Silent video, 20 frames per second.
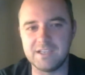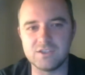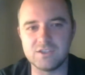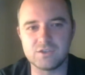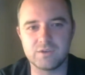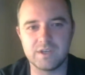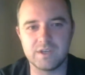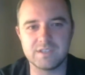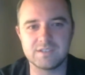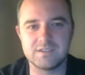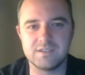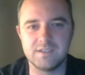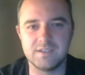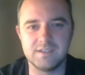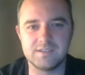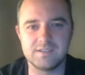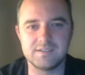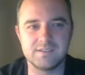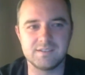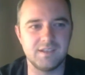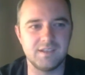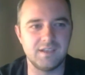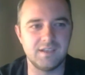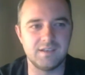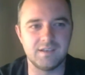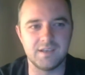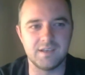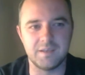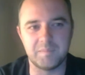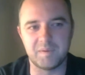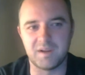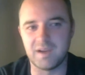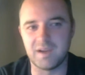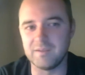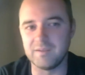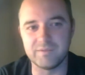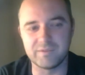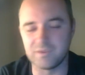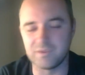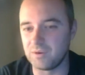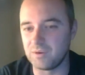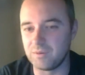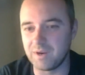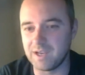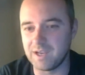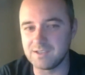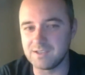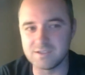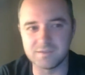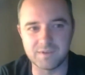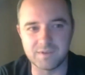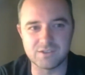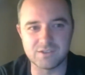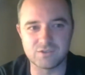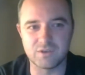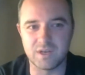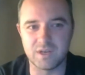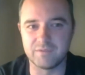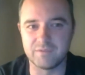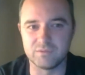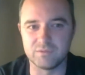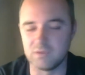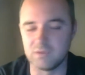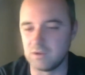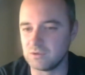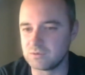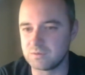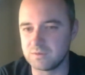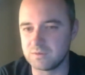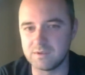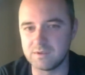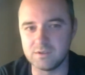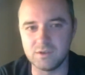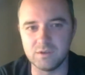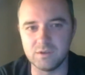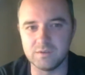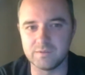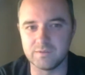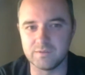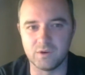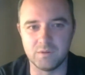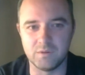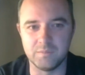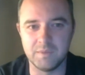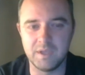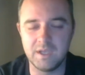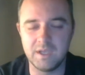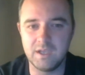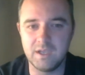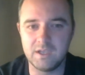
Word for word: interested in applying for a range of entry level roles within the uniform